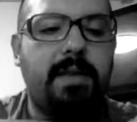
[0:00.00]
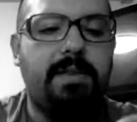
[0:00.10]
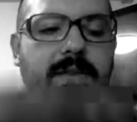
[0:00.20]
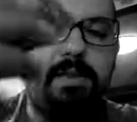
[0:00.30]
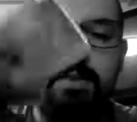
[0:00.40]

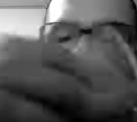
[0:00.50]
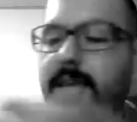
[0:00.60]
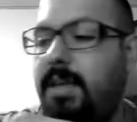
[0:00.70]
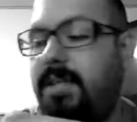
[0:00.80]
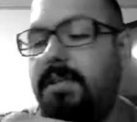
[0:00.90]
So
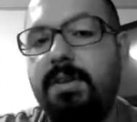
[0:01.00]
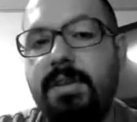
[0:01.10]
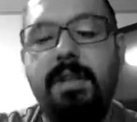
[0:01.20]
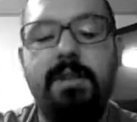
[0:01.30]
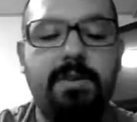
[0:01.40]
the, the
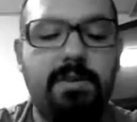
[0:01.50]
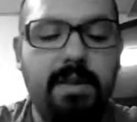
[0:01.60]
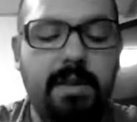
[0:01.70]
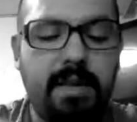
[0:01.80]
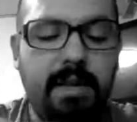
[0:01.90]
trick that you
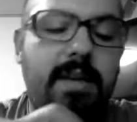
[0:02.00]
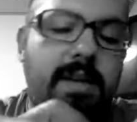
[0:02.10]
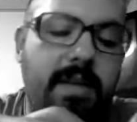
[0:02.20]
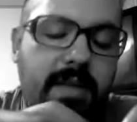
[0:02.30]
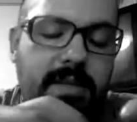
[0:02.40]
usually
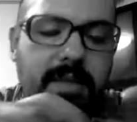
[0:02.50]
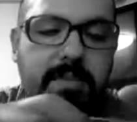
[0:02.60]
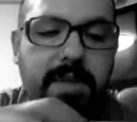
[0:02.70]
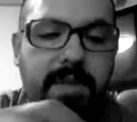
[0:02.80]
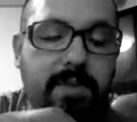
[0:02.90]

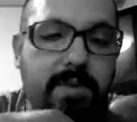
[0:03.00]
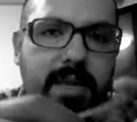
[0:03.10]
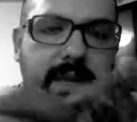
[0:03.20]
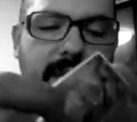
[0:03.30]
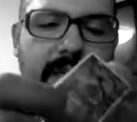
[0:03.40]
see me
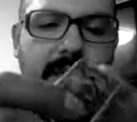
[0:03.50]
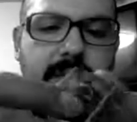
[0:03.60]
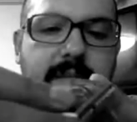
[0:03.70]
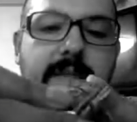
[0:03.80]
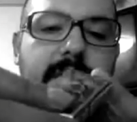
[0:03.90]
doing
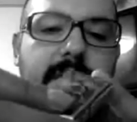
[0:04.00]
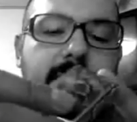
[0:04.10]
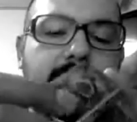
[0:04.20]
is